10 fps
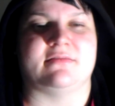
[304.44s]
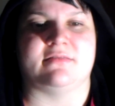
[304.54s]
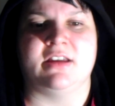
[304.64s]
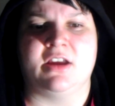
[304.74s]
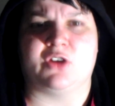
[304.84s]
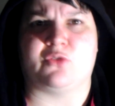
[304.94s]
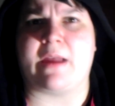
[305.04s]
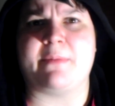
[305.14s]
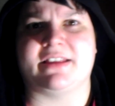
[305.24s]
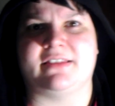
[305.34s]
and
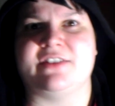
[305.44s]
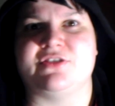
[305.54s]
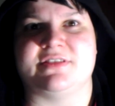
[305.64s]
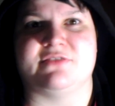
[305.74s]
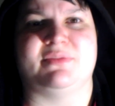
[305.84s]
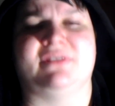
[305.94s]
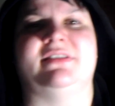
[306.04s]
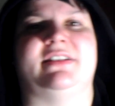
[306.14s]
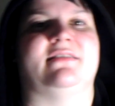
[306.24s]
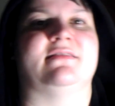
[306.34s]
grabbing ledges of
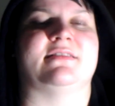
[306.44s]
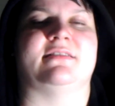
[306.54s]
buildings,